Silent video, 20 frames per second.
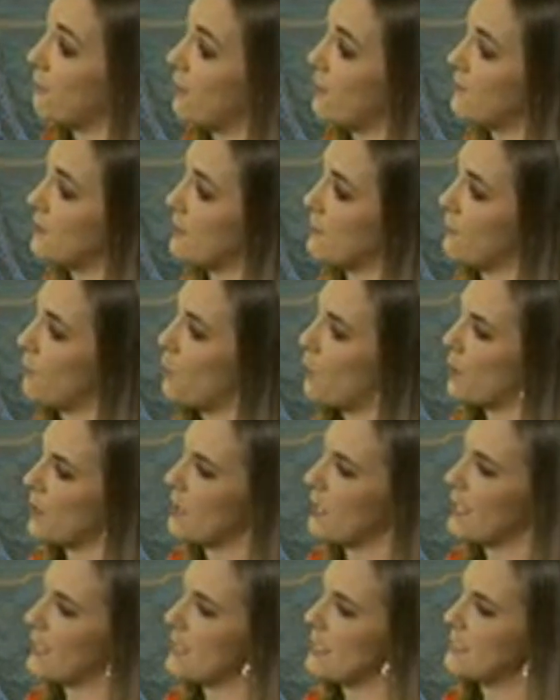54,
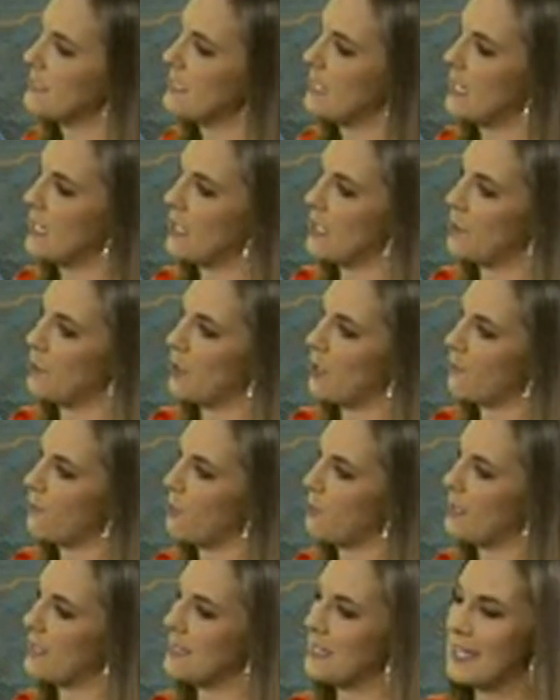likely seeing anywhere
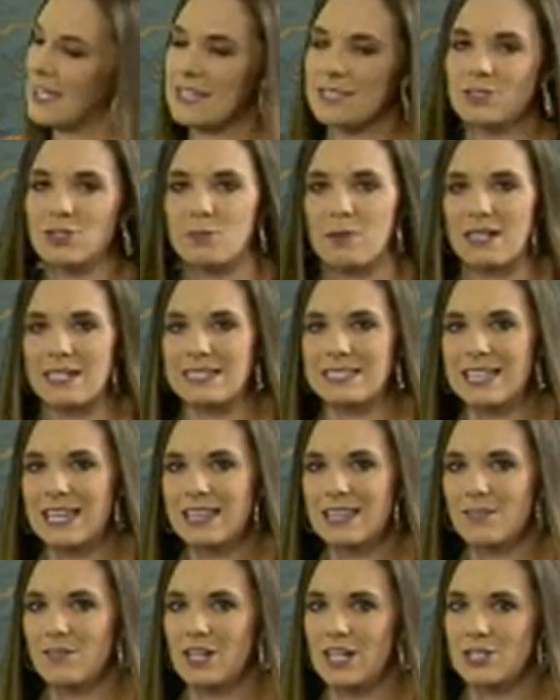from a glaze to about a
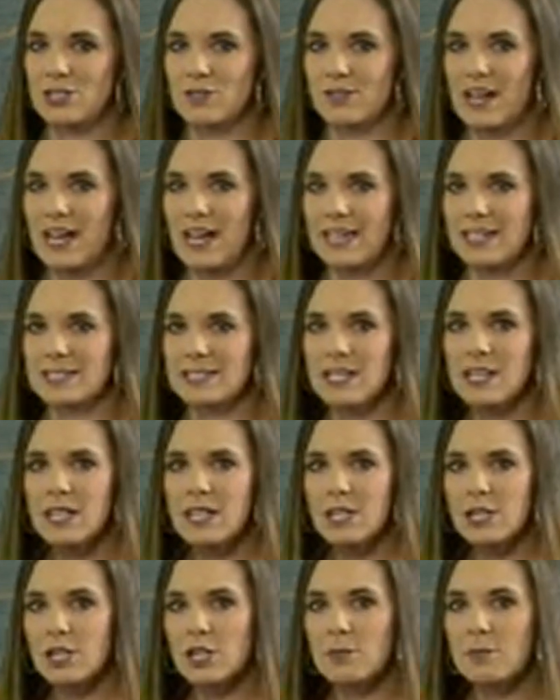tenth of an inch of ice.
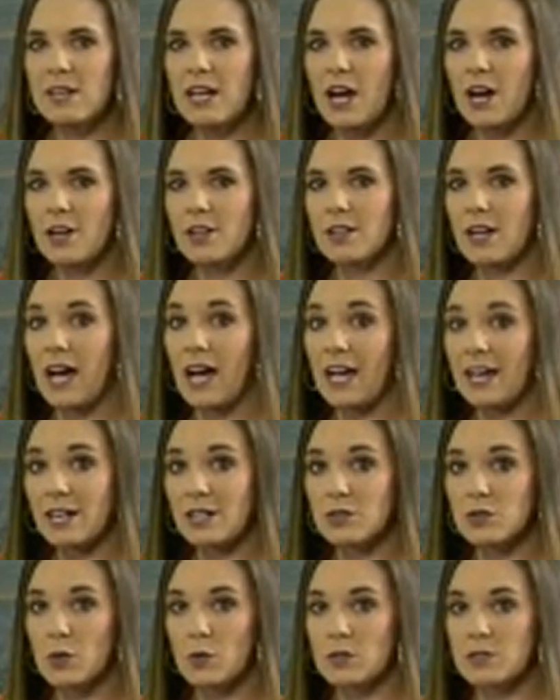A little bit higher,
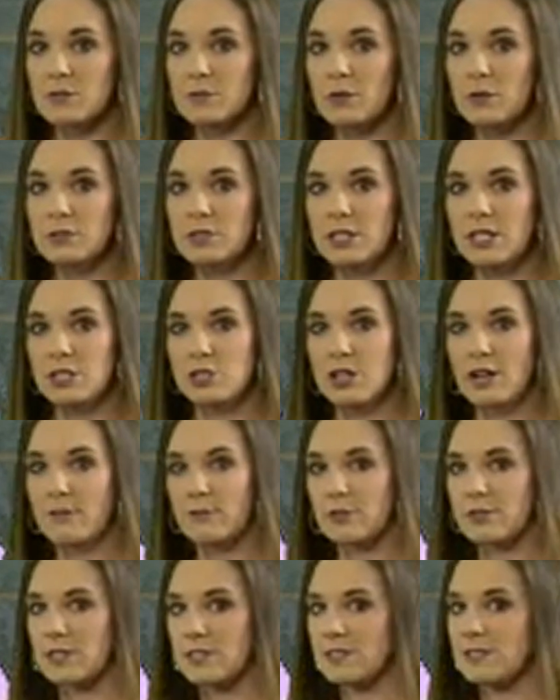higher towards Fulton and
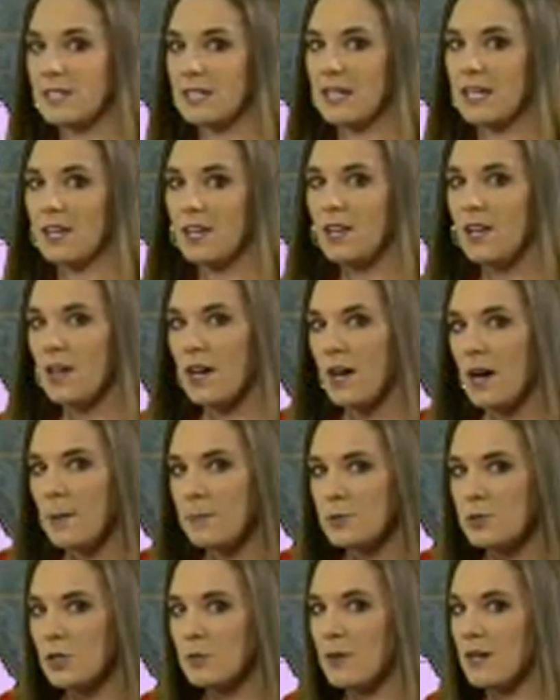Jefferson City,
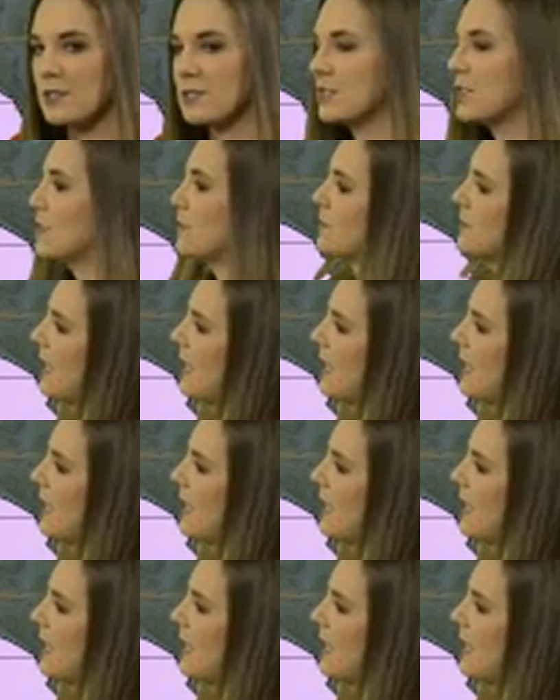up to about two